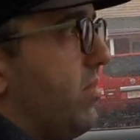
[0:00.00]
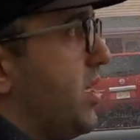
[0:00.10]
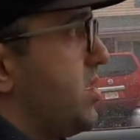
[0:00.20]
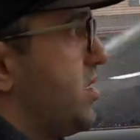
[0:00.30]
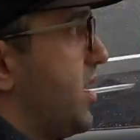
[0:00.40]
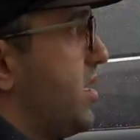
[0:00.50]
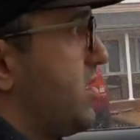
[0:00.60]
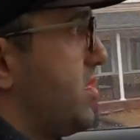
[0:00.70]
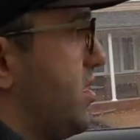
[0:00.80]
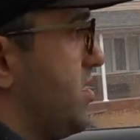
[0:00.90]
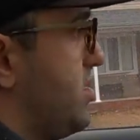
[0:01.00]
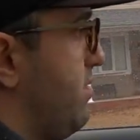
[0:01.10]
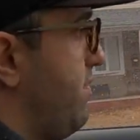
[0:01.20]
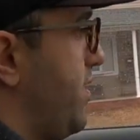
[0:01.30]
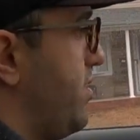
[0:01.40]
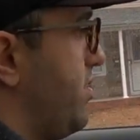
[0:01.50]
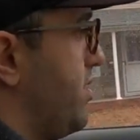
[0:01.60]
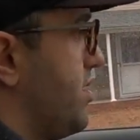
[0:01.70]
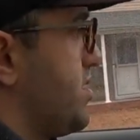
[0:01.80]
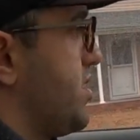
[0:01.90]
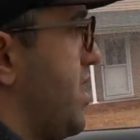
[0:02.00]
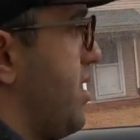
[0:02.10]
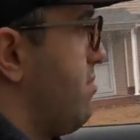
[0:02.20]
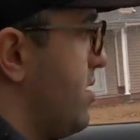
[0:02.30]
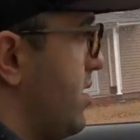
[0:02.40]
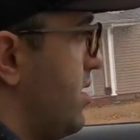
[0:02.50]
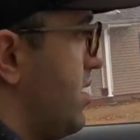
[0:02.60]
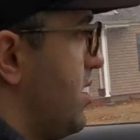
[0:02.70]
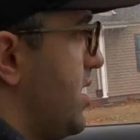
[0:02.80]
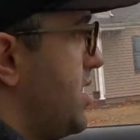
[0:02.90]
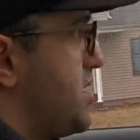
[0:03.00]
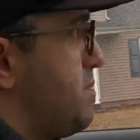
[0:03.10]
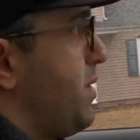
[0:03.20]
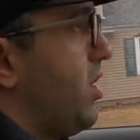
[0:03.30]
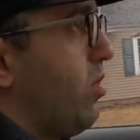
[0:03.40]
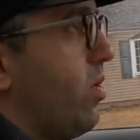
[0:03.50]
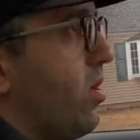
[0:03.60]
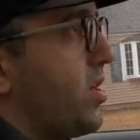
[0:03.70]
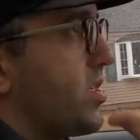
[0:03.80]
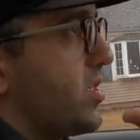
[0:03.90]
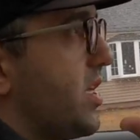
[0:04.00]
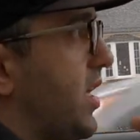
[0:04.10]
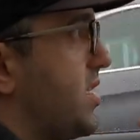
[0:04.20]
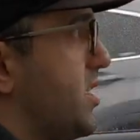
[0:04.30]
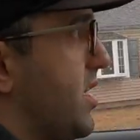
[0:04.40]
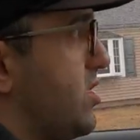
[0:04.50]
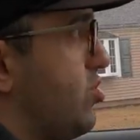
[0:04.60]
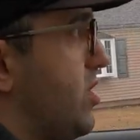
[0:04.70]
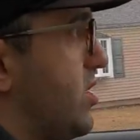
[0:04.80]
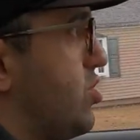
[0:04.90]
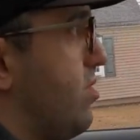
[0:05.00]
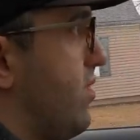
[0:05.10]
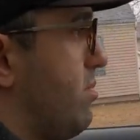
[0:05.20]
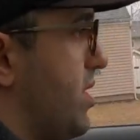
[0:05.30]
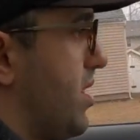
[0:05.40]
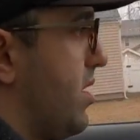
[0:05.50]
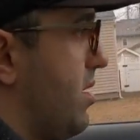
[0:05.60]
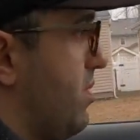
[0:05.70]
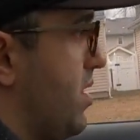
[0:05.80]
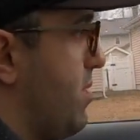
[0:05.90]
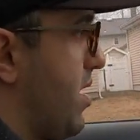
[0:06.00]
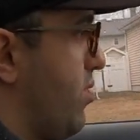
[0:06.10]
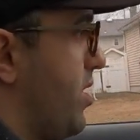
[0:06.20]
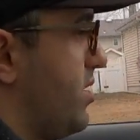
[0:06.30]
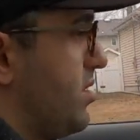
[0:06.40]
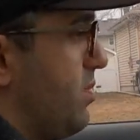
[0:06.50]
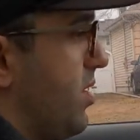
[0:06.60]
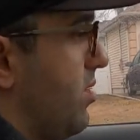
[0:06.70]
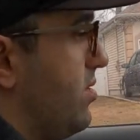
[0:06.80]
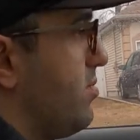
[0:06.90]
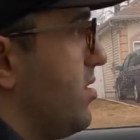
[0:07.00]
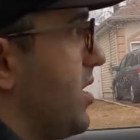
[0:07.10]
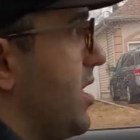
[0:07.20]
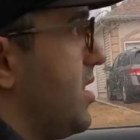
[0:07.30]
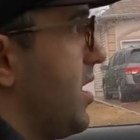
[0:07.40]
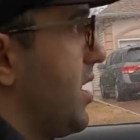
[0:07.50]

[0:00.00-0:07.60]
I guess they still feel the same. The speedo works because I guess that's driven by the back wheels, but holy moly, I did